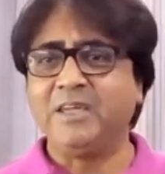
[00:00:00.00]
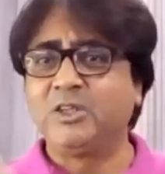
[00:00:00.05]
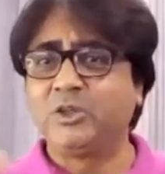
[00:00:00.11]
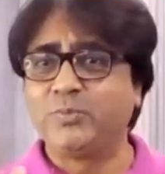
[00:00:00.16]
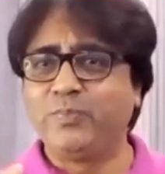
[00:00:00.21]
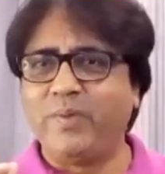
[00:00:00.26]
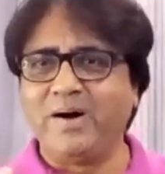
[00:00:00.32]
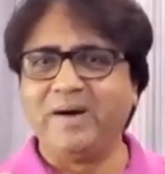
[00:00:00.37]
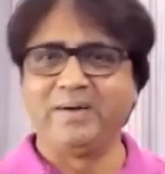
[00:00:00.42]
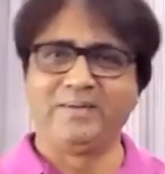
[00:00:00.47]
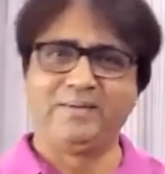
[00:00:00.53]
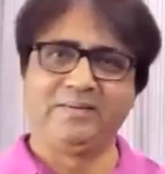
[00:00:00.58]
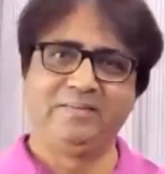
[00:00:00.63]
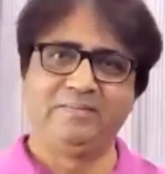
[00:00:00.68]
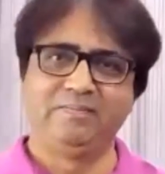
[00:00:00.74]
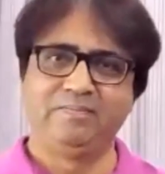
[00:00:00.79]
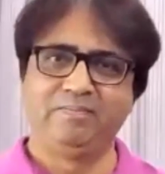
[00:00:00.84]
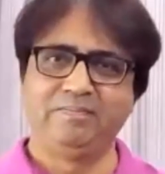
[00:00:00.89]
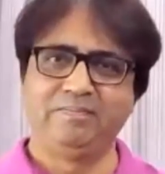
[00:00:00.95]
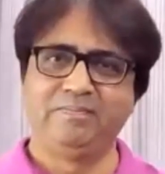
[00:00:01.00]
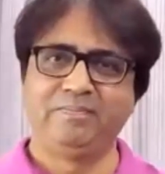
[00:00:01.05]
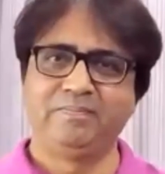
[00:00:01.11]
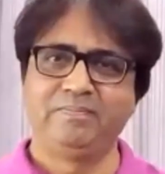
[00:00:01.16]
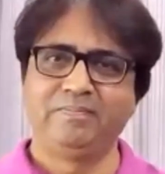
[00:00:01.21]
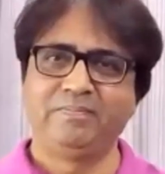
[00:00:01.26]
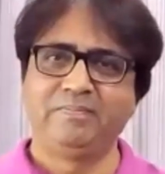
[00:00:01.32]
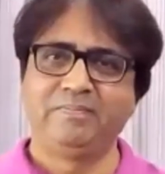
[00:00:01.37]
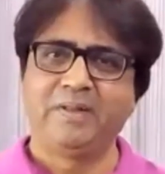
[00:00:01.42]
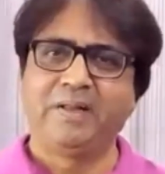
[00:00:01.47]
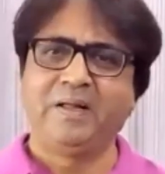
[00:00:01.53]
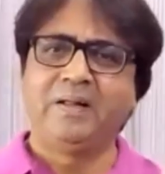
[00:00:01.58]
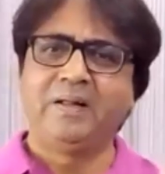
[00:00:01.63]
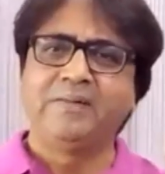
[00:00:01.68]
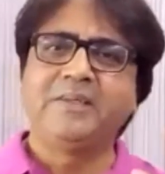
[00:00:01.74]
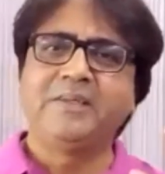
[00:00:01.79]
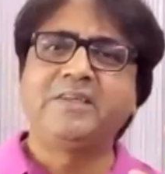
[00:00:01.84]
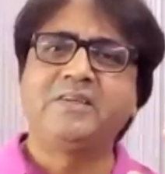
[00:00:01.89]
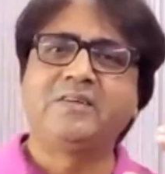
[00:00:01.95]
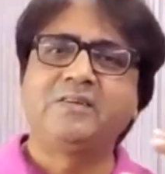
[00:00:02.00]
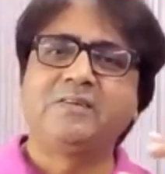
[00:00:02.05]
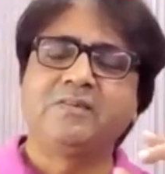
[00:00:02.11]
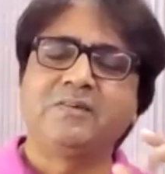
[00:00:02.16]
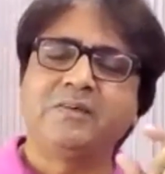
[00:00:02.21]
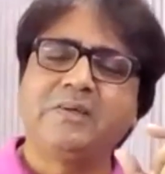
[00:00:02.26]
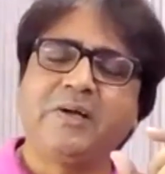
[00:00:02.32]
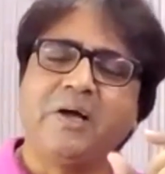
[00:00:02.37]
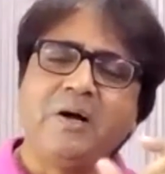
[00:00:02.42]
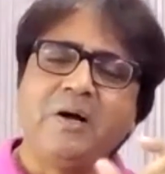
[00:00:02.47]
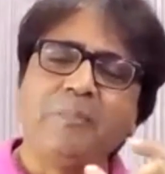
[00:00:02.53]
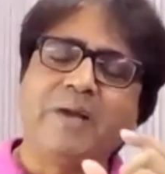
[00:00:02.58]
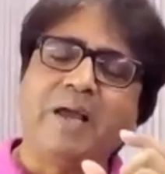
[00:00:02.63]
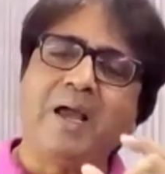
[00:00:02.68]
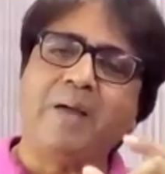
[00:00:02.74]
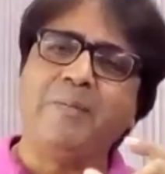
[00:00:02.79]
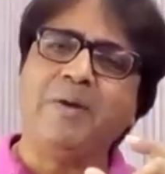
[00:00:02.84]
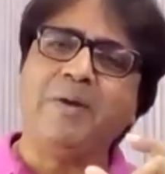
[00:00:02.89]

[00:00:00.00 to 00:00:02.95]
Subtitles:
and spurt. This term